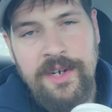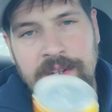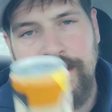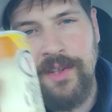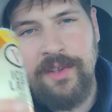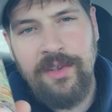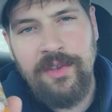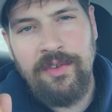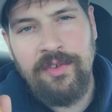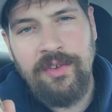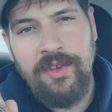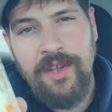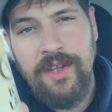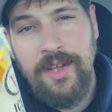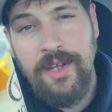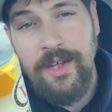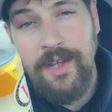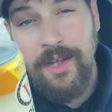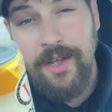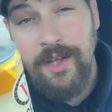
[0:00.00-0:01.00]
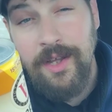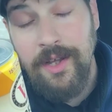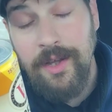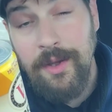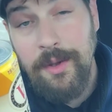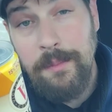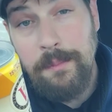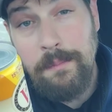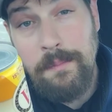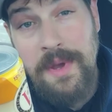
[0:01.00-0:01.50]
It is
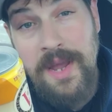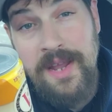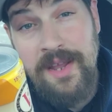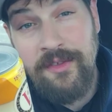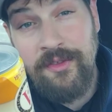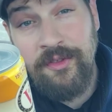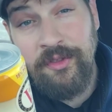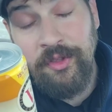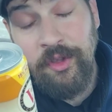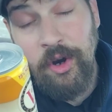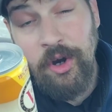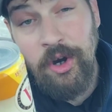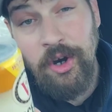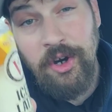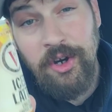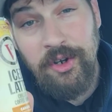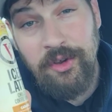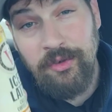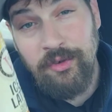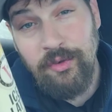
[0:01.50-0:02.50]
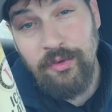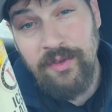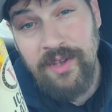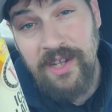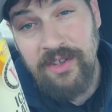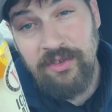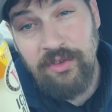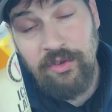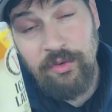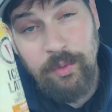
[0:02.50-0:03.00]
May 3rd,
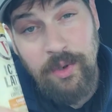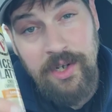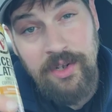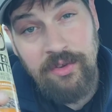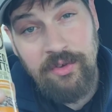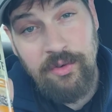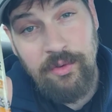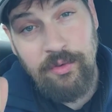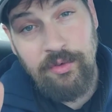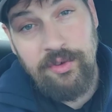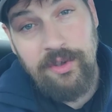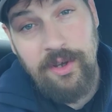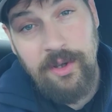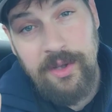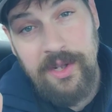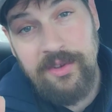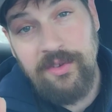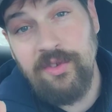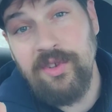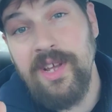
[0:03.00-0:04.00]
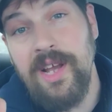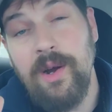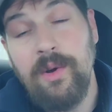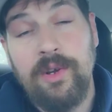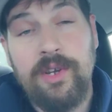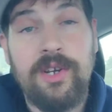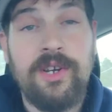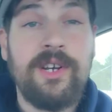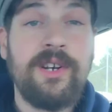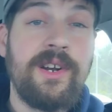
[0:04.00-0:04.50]
2022. So let's see how
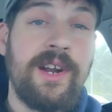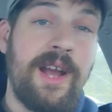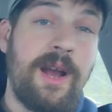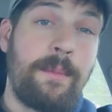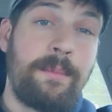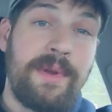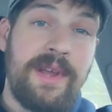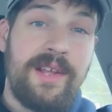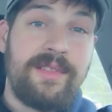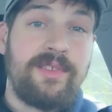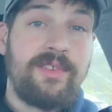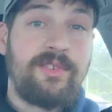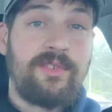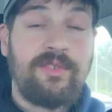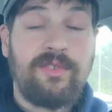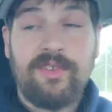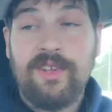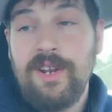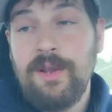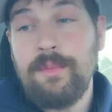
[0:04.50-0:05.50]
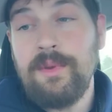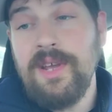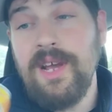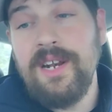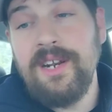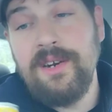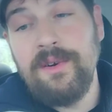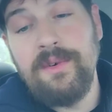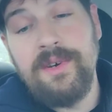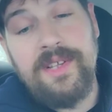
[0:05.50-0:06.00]
good or how bad this is going to be.
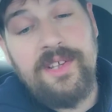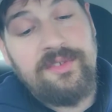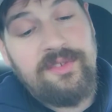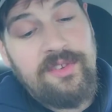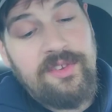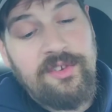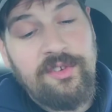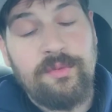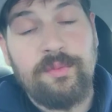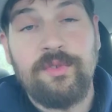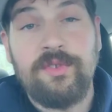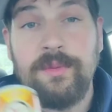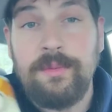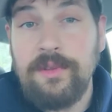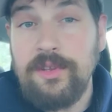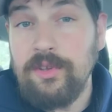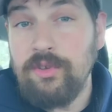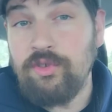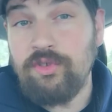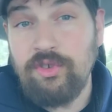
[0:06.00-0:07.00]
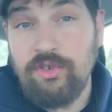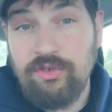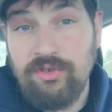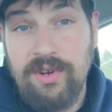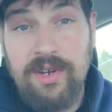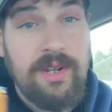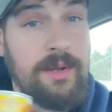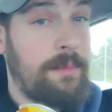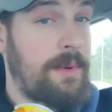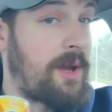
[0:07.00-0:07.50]
I didn't realize that this was something you should
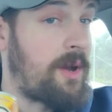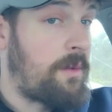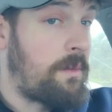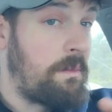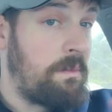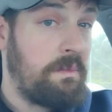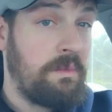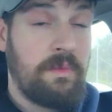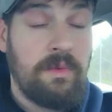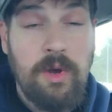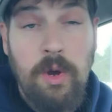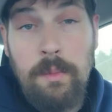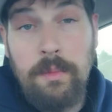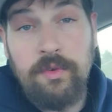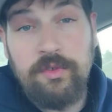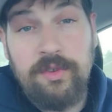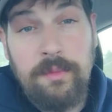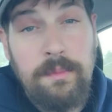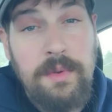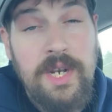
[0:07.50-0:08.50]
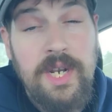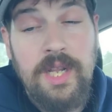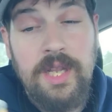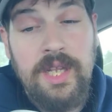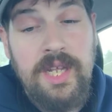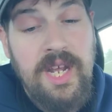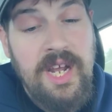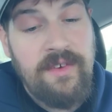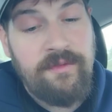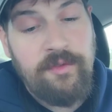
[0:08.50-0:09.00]
drink about almost
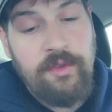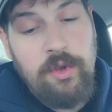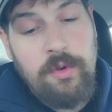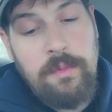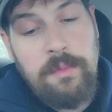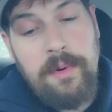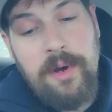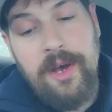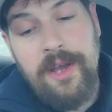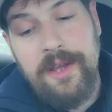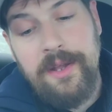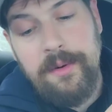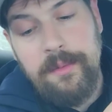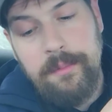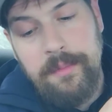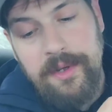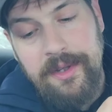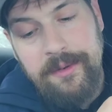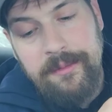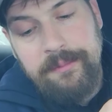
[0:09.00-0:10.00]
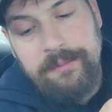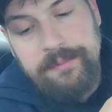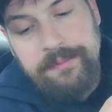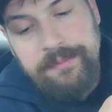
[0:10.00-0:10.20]
immediately after you buy it. But